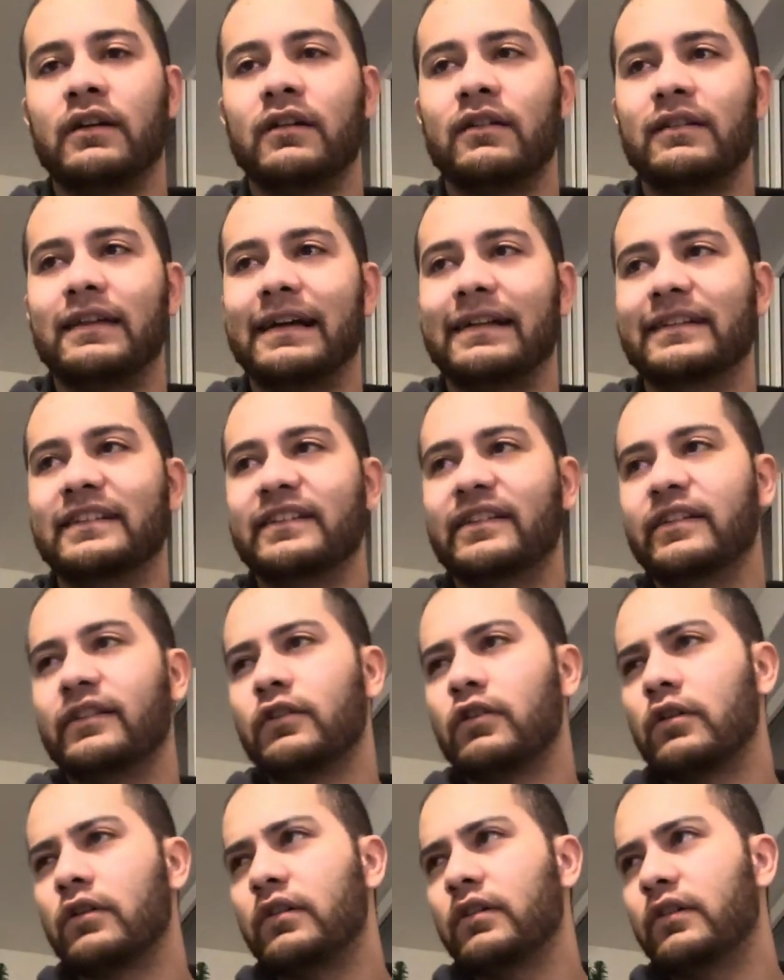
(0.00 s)
Like
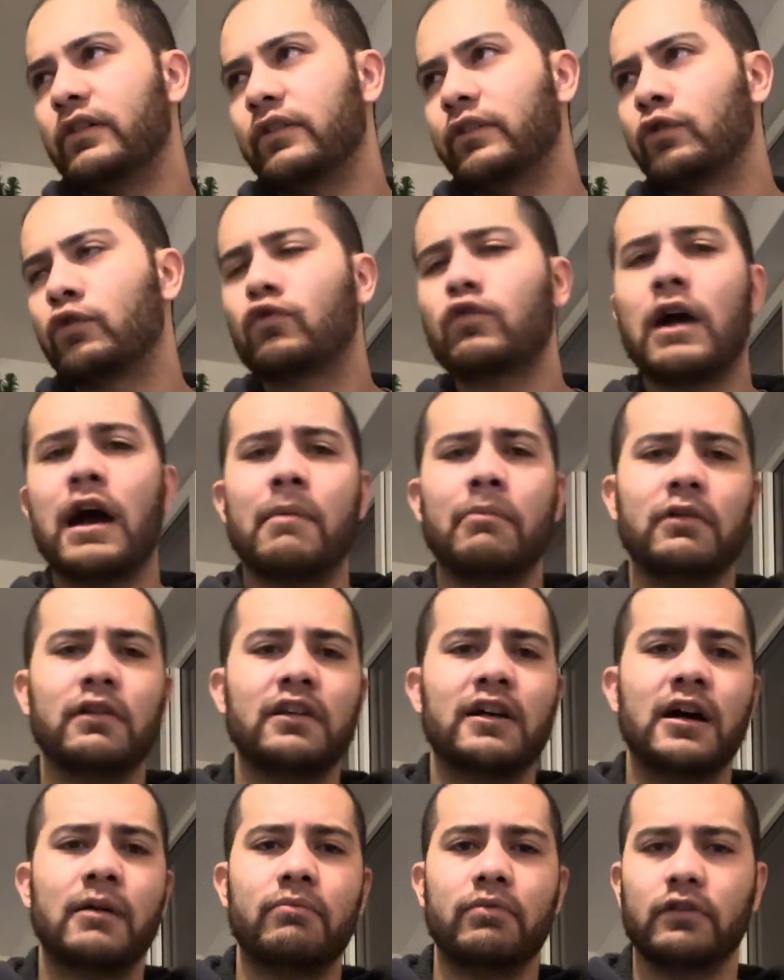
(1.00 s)
Squabble
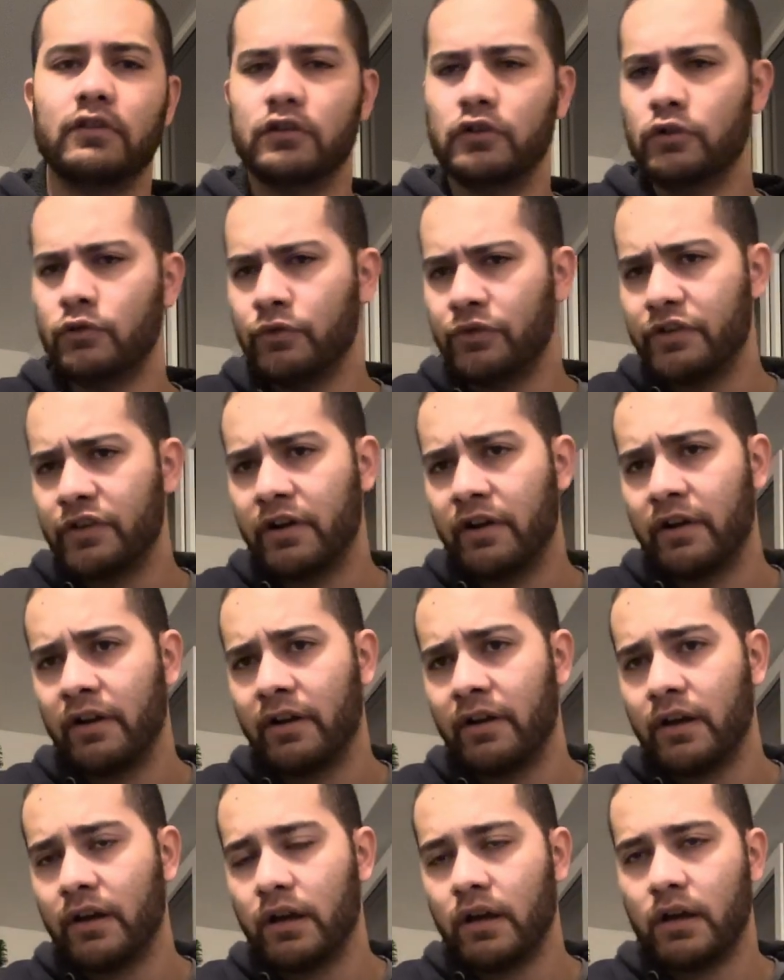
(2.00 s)
Up,
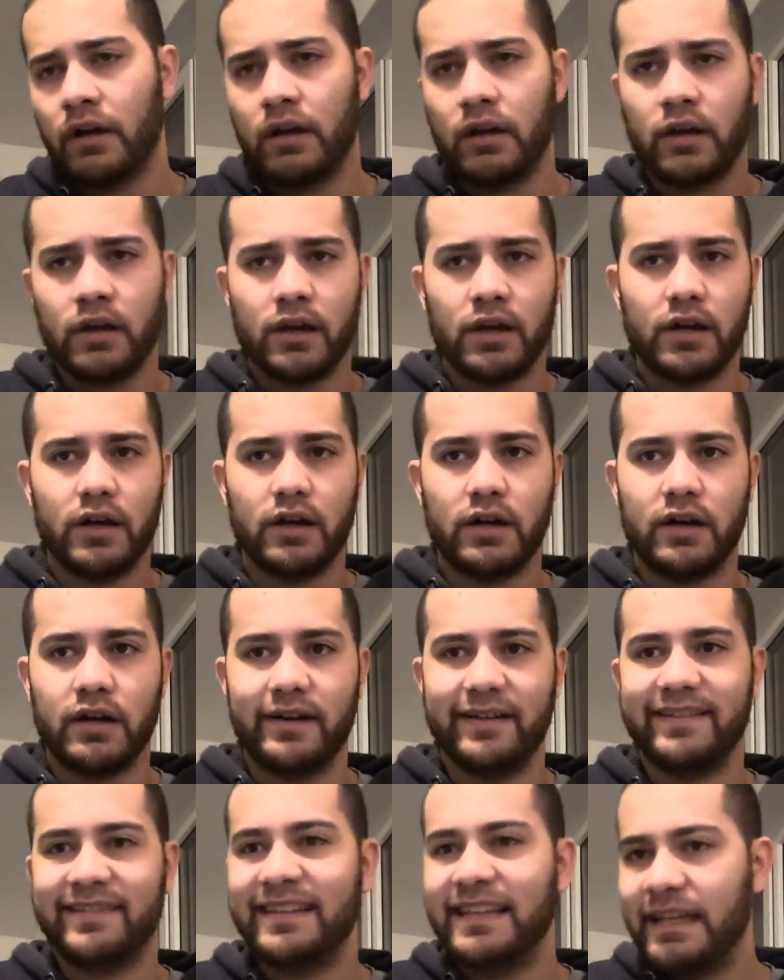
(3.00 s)
Luther,
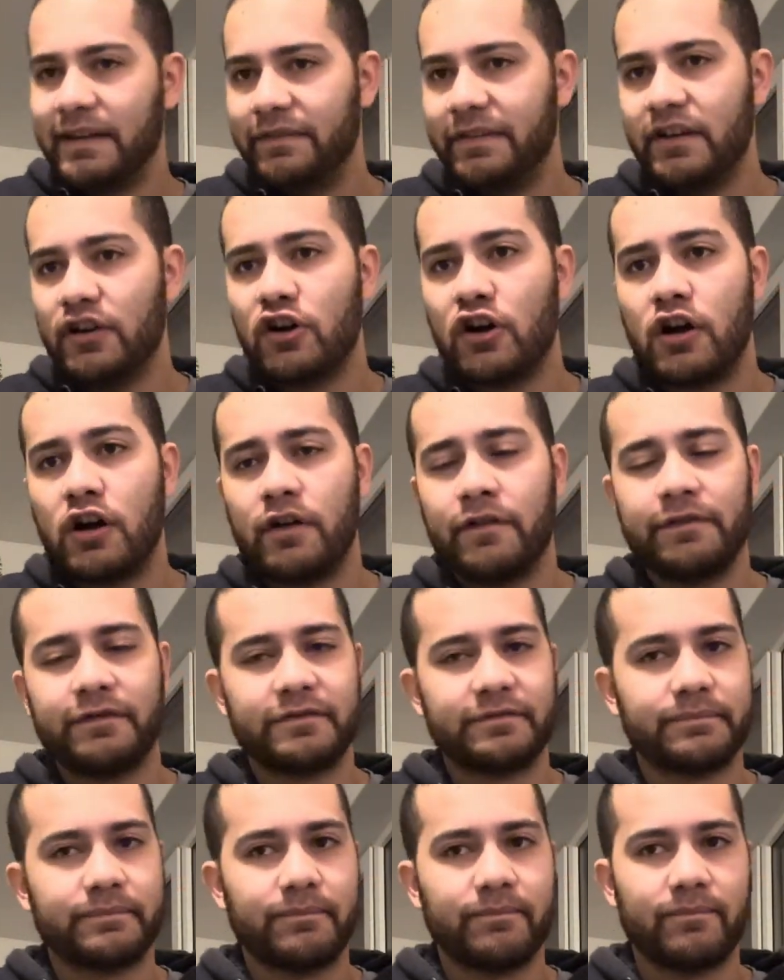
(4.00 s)
TV Off,
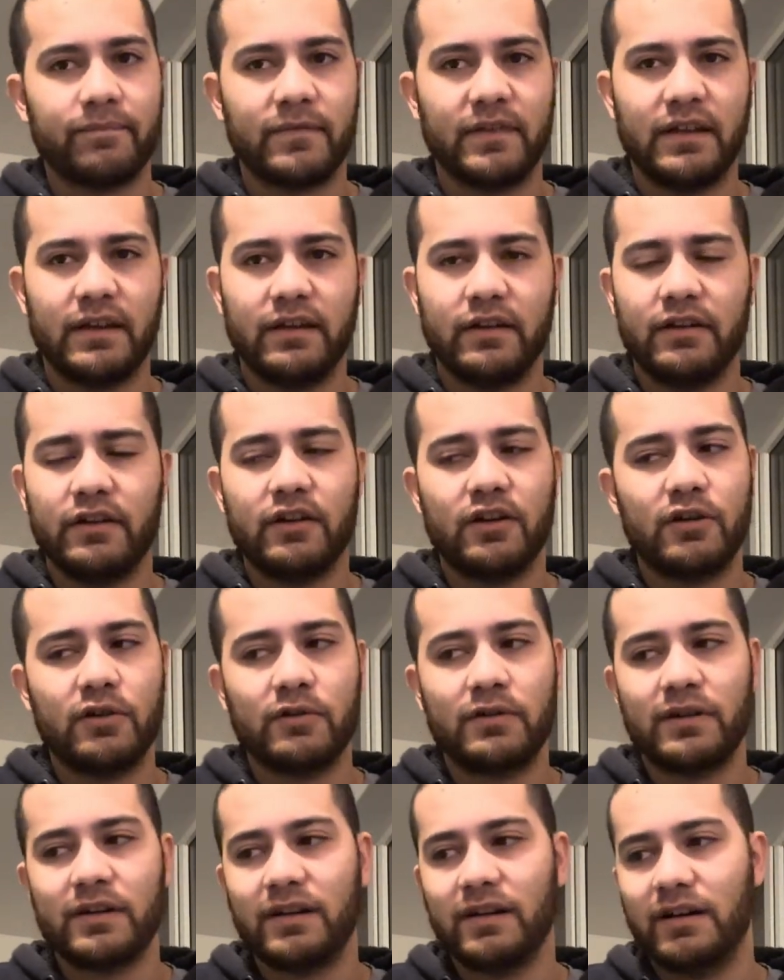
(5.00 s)
you
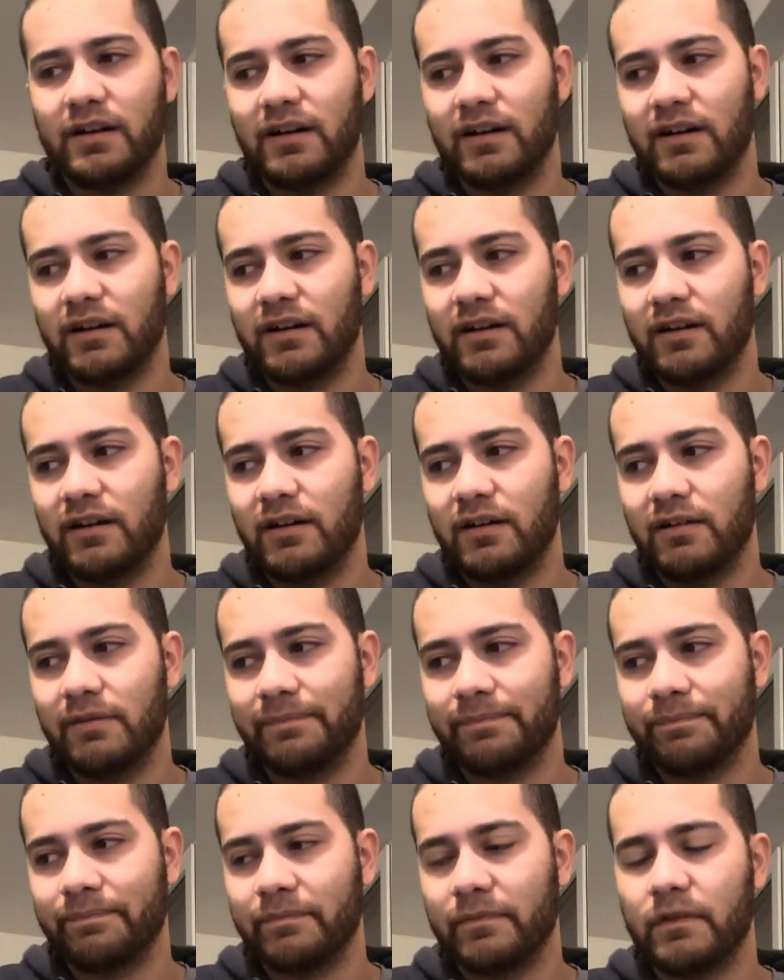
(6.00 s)

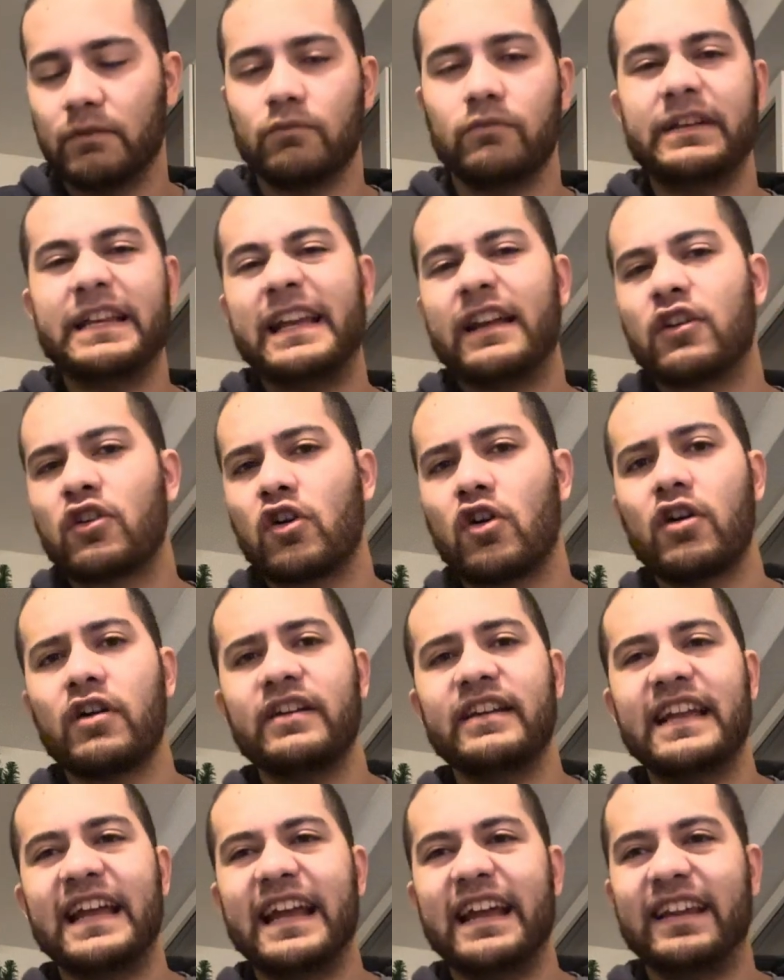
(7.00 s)
know,
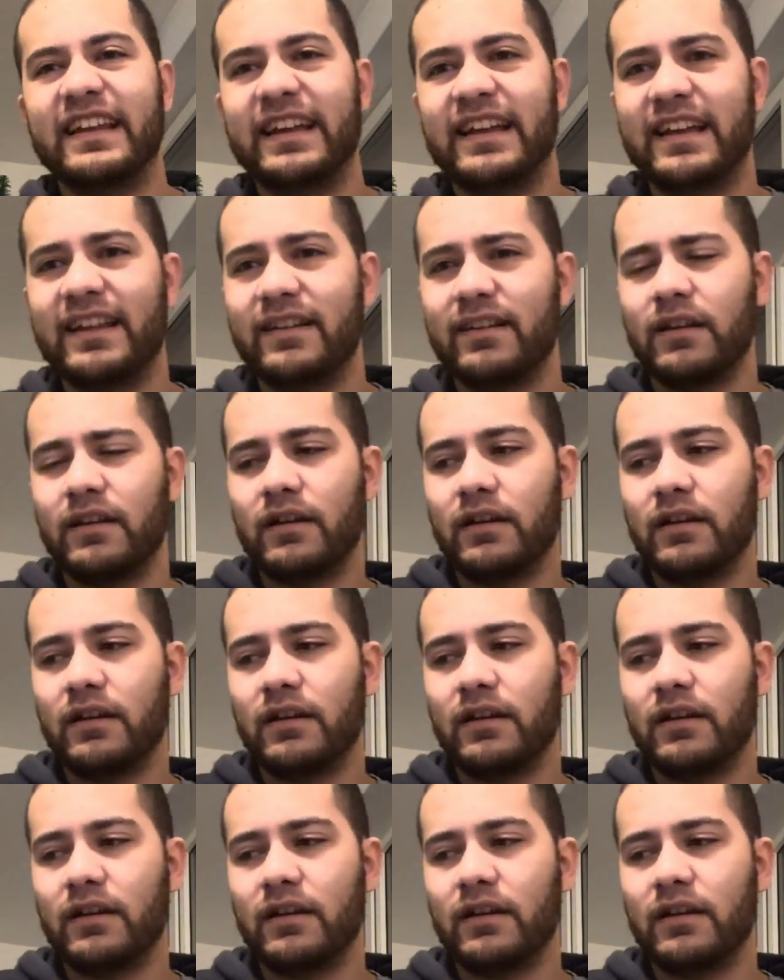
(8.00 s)
Reincarnated.